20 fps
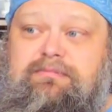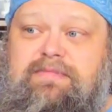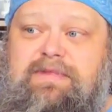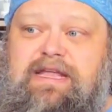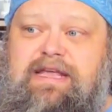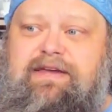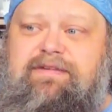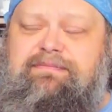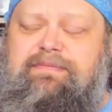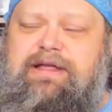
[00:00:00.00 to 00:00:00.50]

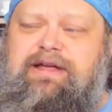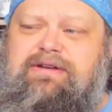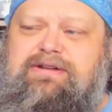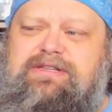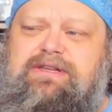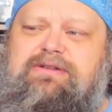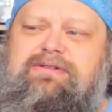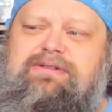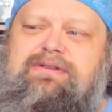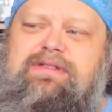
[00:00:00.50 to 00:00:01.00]
If players
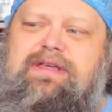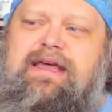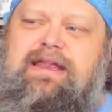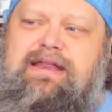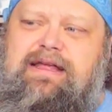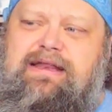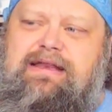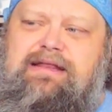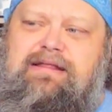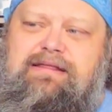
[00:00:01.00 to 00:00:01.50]
don't do
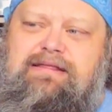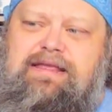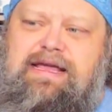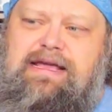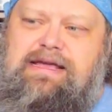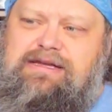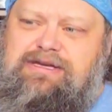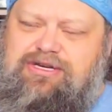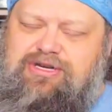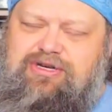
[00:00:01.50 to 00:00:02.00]
that,
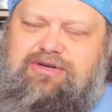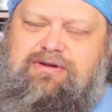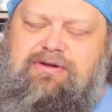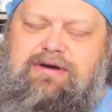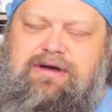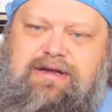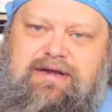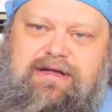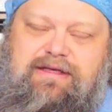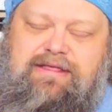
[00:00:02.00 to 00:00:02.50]

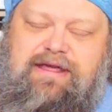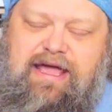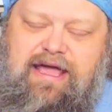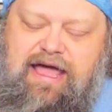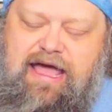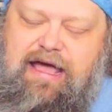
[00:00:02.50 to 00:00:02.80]
they